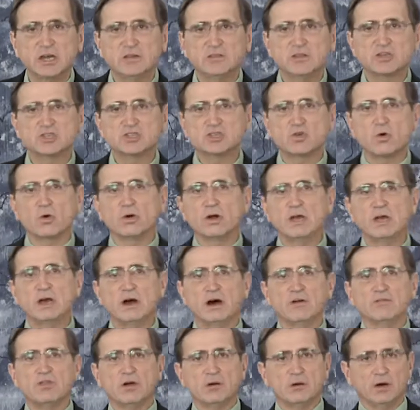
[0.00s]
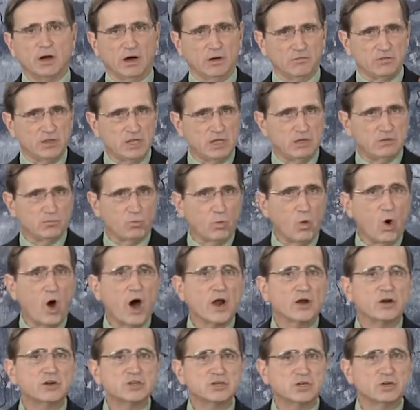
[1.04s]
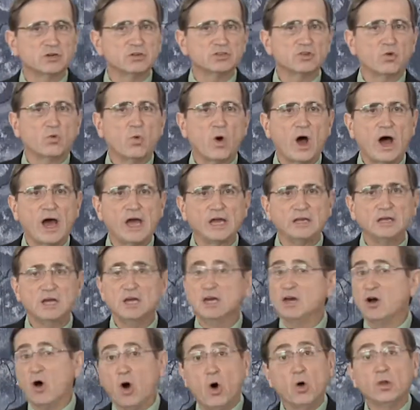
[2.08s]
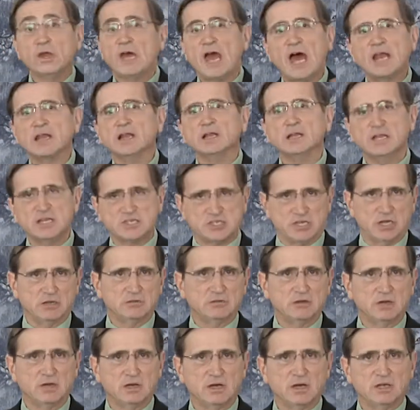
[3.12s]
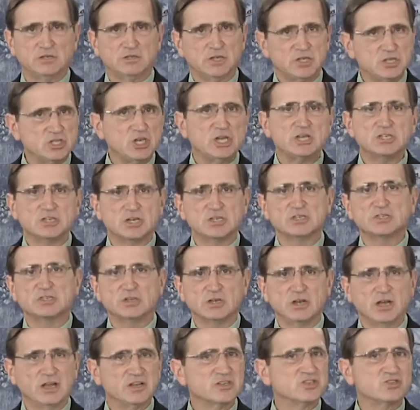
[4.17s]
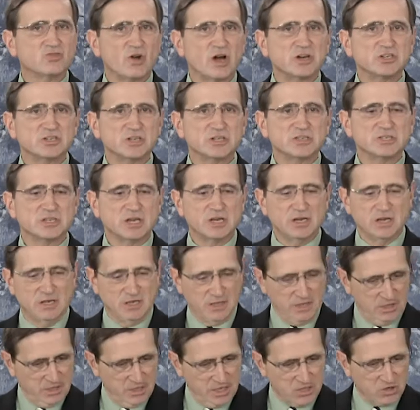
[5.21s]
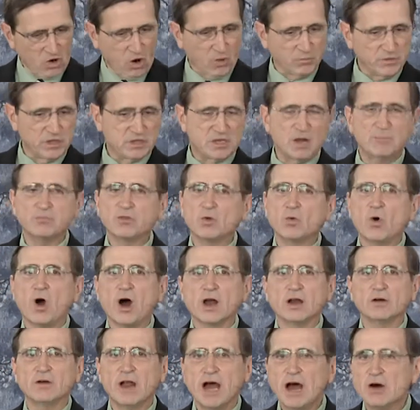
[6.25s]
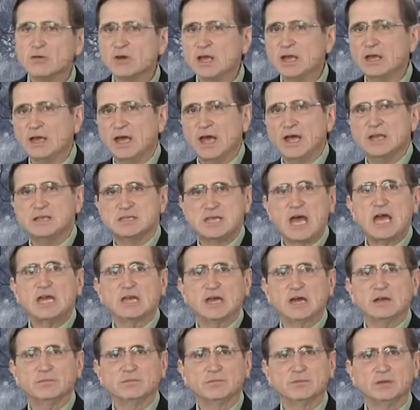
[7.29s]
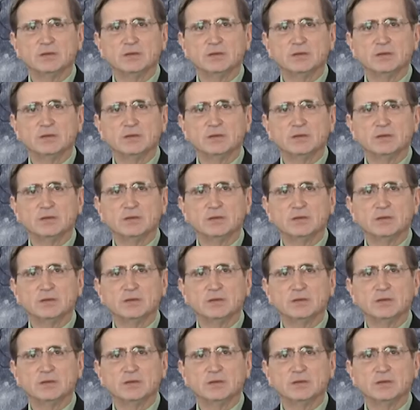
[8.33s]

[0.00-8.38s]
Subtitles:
in the story of the water turned to wine only had to listen to Jesus' instructions. He told them to dip the water out and take it.